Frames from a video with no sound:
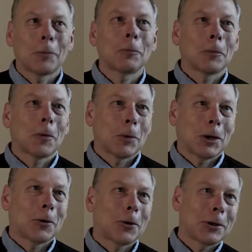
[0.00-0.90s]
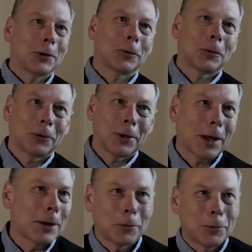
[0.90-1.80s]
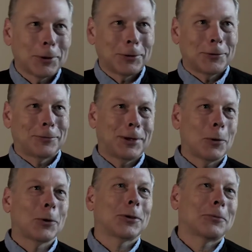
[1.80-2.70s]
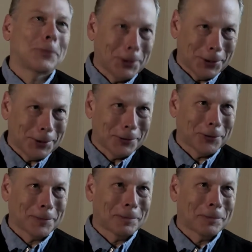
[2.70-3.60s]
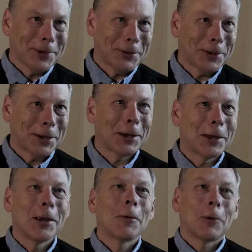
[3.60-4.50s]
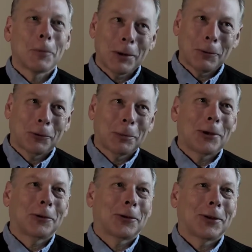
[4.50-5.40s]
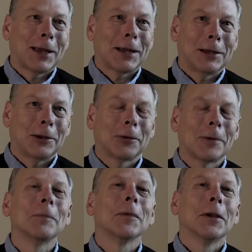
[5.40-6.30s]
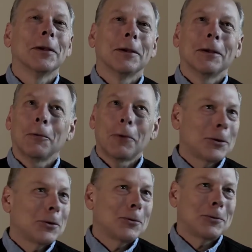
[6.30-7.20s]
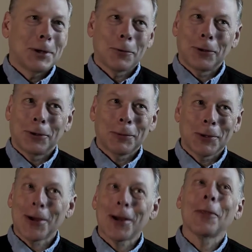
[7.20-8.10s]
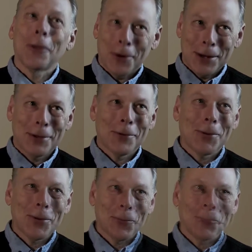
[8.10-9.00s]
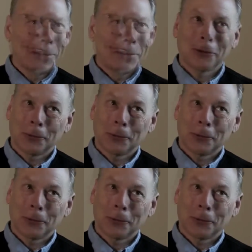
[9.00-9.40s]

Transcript: Some of my colleagues have said, I don't want to deal with the feelings, okay? Well, my response to that is, whether you deal with them or not, they're in the room,